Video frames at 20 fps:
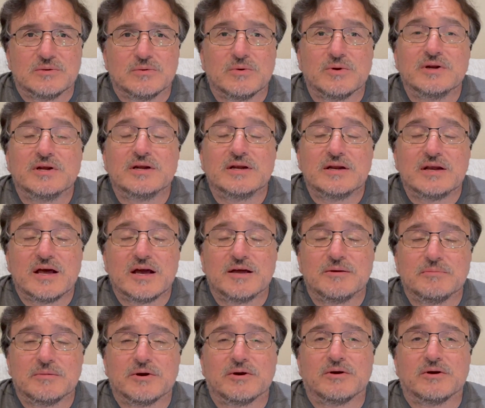What a
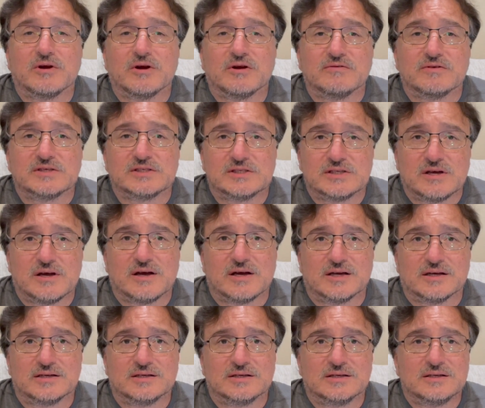nightmare of a
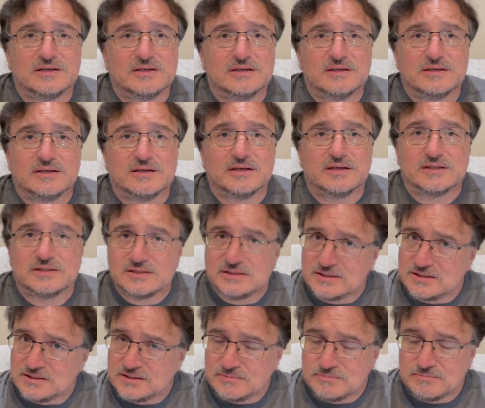stock. It's